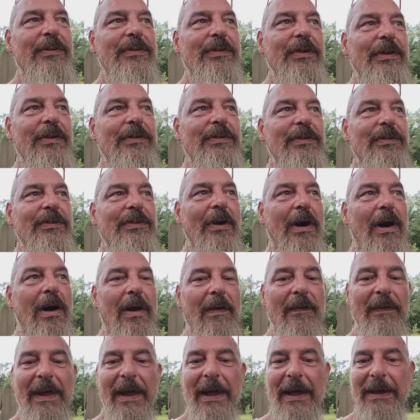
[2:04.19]
is
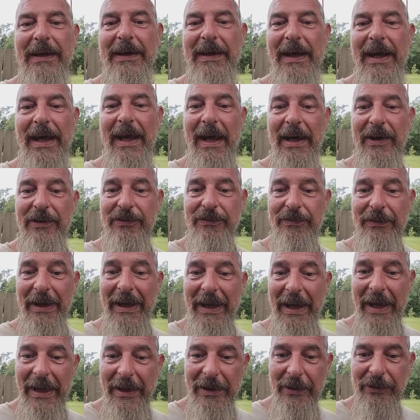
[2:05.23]
all that extra
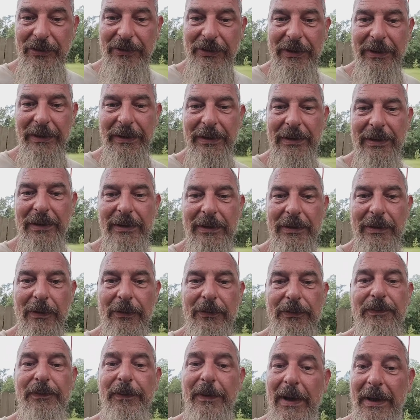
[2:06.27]
energy goes
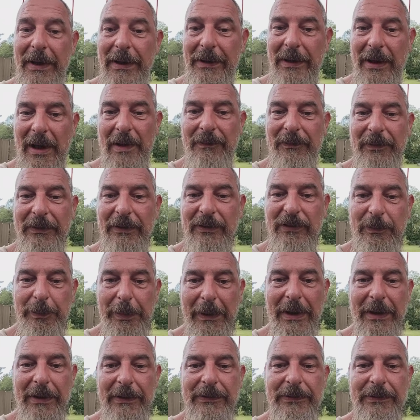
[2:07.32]
flying off into
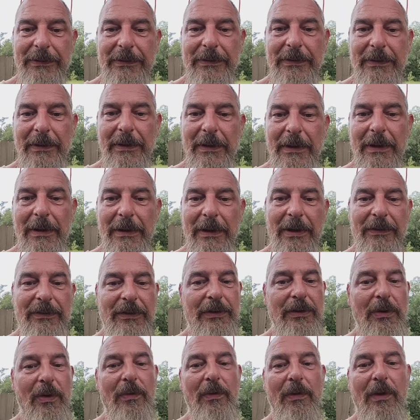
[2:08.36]
space because it
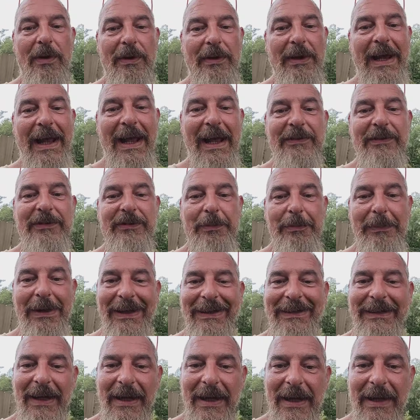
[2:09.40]
no longer has to
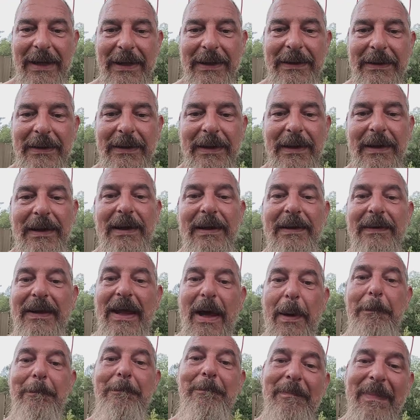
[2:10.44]
maintain
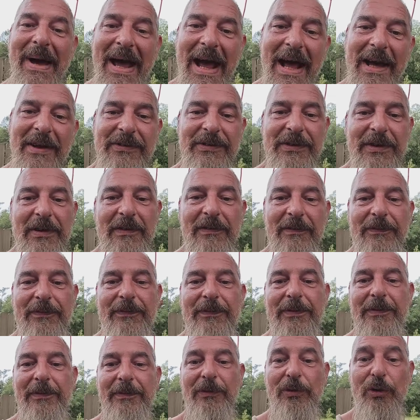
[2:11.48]
that massive
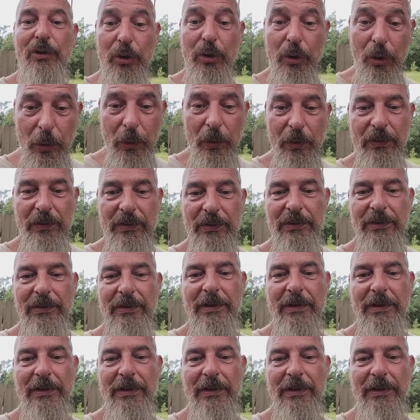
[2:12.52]
loose